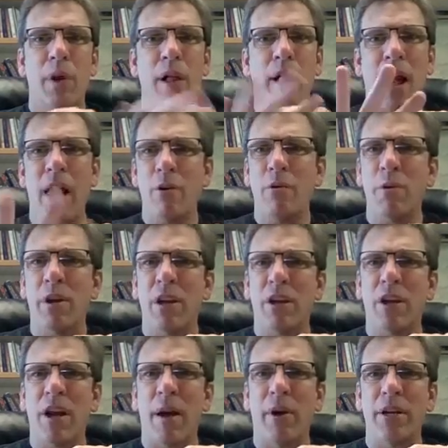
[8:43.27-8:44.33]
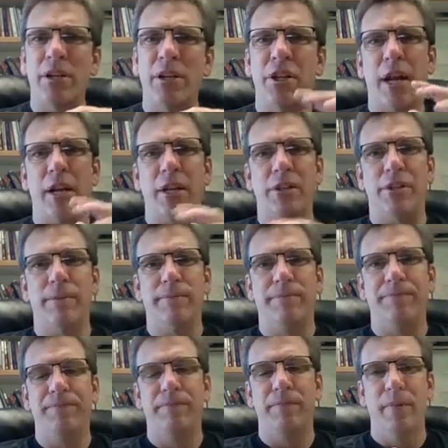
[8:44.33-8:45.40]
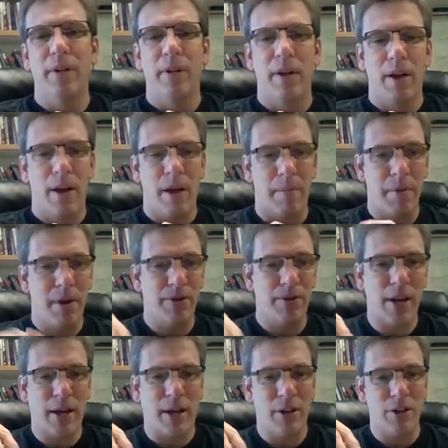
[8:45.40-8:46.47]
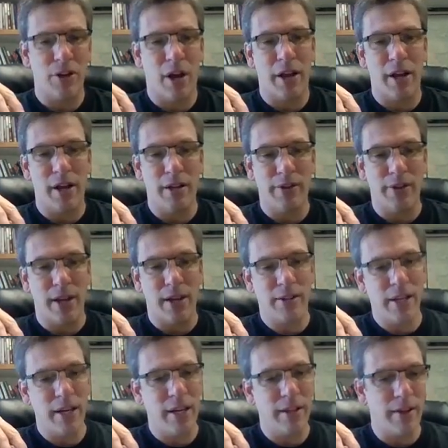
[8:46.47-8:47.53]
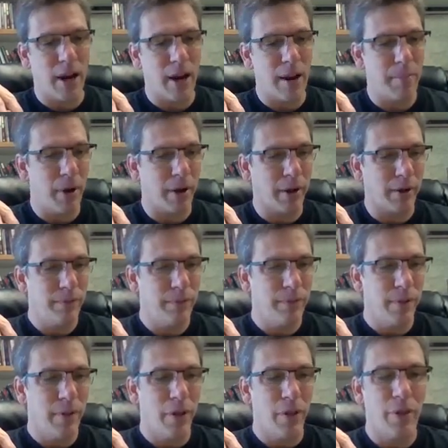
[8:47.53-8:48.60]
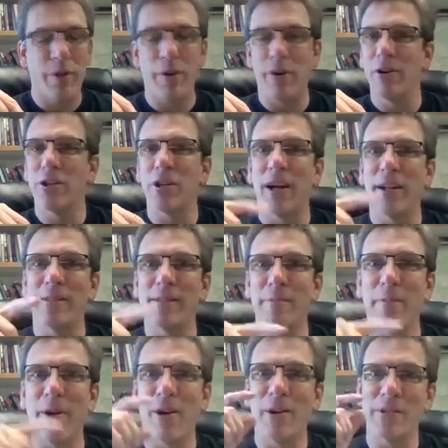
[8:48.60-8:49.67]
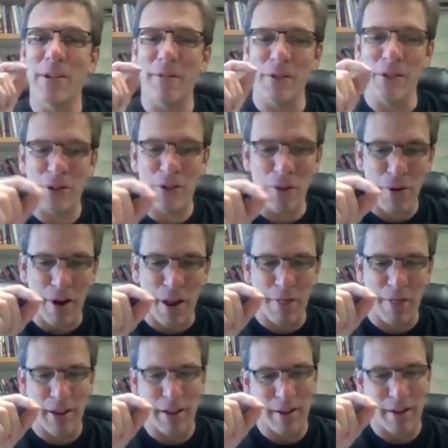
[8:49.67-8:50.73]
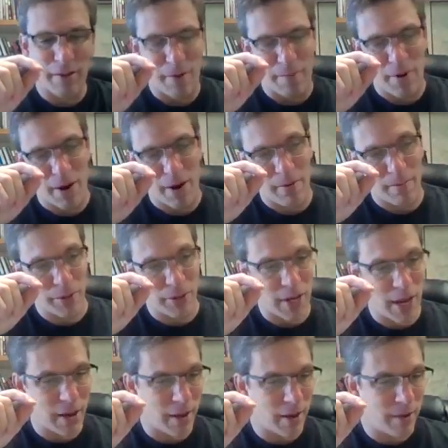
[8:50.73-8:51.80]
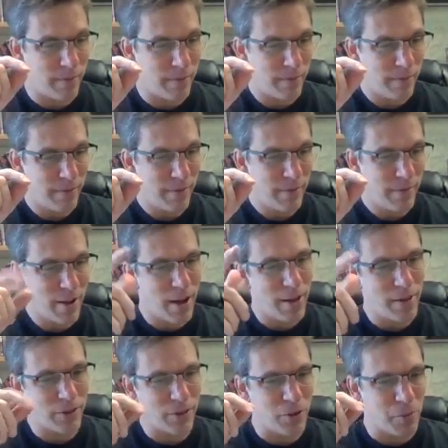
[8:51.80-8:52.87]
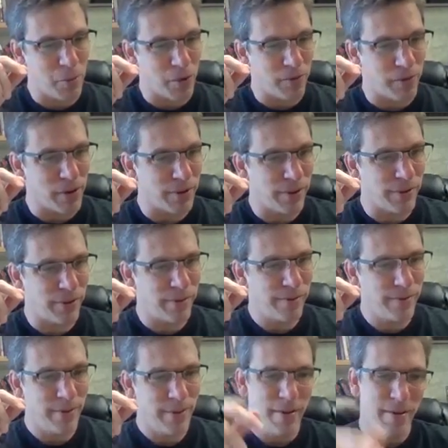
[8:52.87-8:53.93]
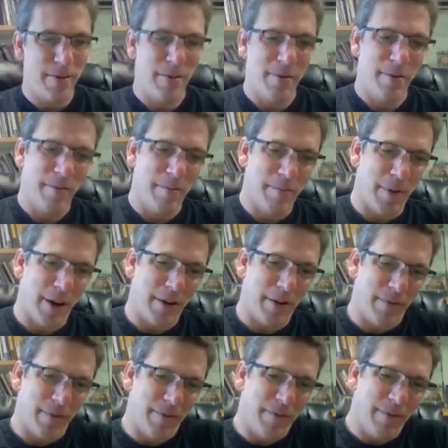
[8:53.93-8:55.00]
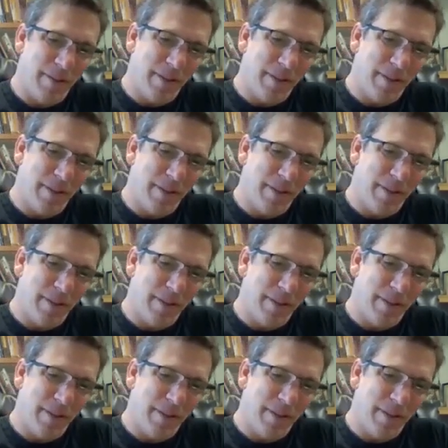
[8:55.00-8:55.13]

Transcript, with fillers: well how are we going to come away changed I mean, Second John is a teeny tiny book. Third John tomorrow is even shorter, I think, if I'm not mistaken. Oh, there's two more verses. But